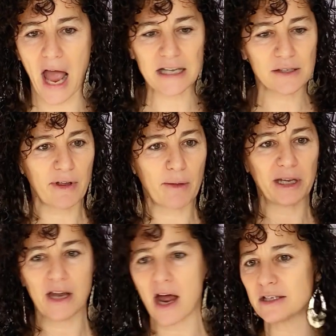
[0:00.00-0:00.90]
as family,
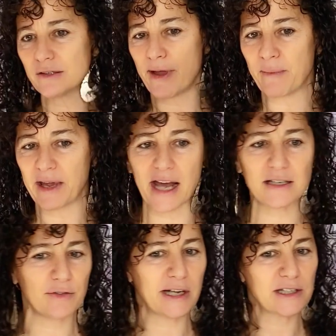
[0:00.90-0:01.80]
not as family, as
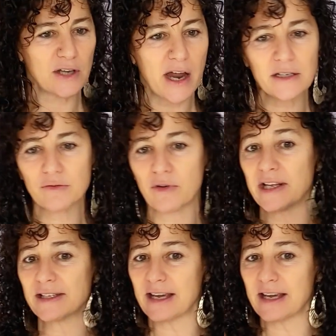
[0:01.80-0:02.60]
friends, not as friends,